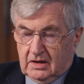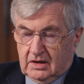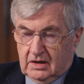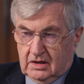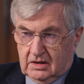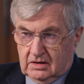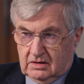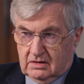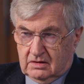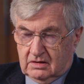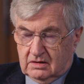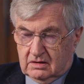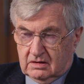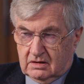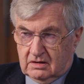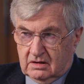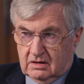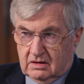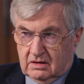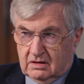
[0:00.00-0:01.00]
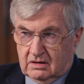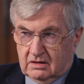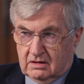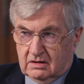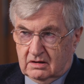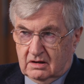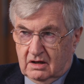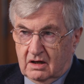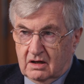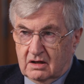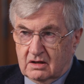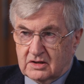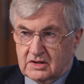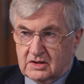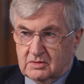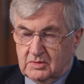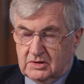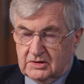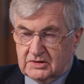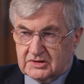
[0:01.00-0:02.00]
in
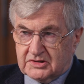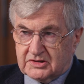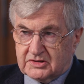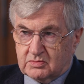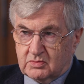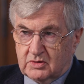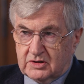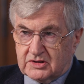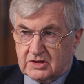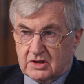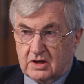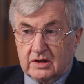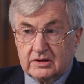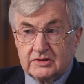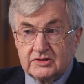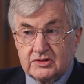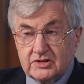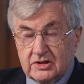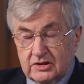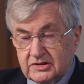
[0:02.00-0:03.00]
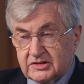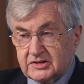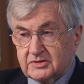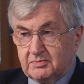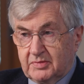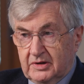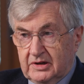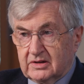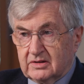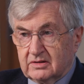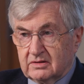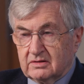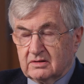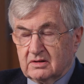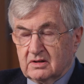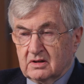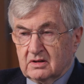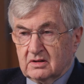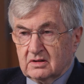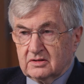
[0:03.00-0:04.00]
arguments which I had just been
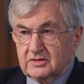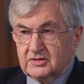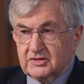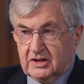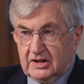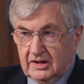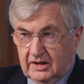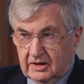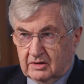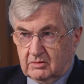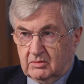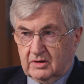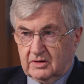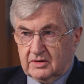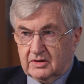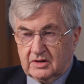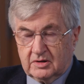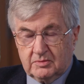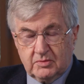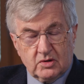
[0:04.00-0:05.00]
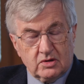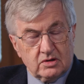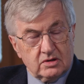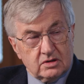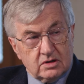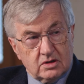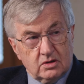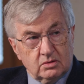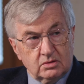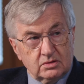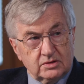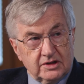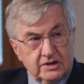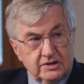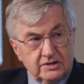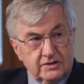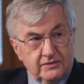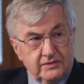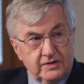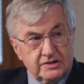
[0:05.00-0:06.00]
dealing with in a book called
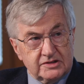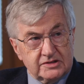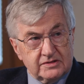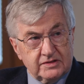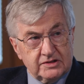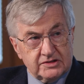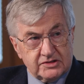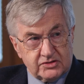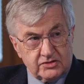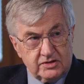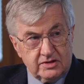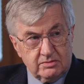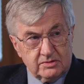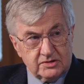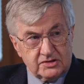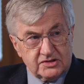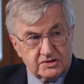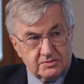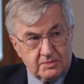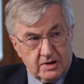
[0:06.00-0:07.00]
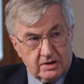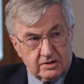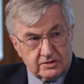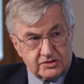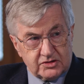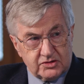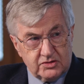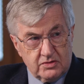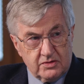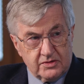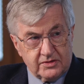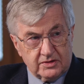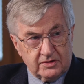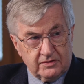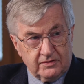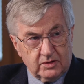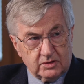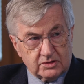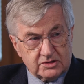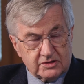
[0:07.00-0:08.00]
In Defense of History, which is about truth
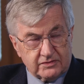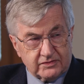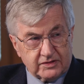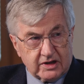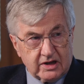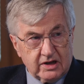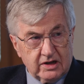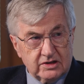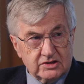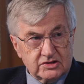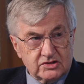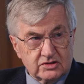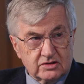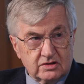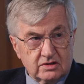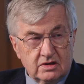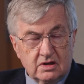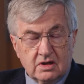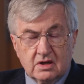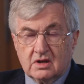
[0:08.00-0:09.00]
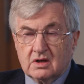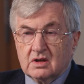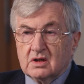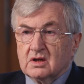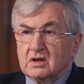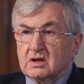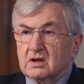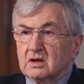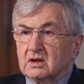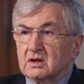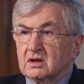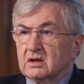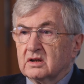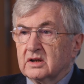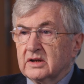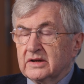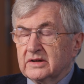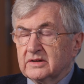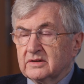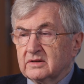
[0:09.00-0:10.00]
and falsification
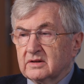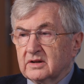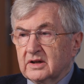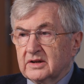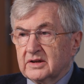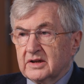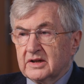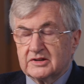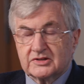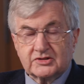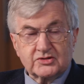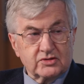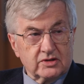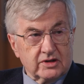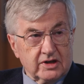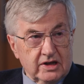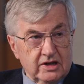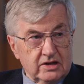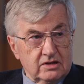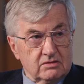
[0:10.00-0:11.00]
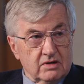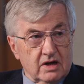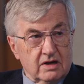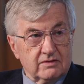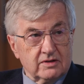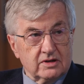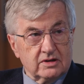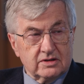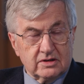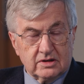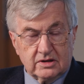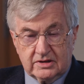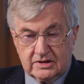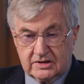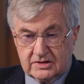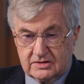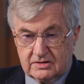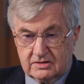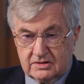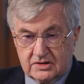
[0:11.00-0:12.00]
in history. And here you have an
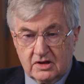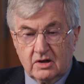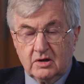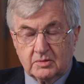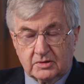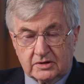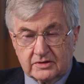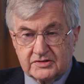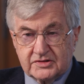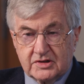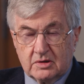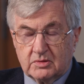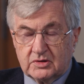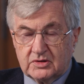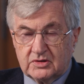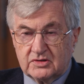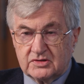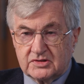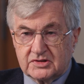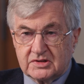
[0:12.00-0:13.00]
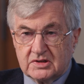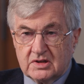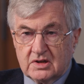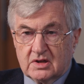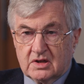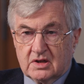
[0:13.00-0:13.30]
example of someone who's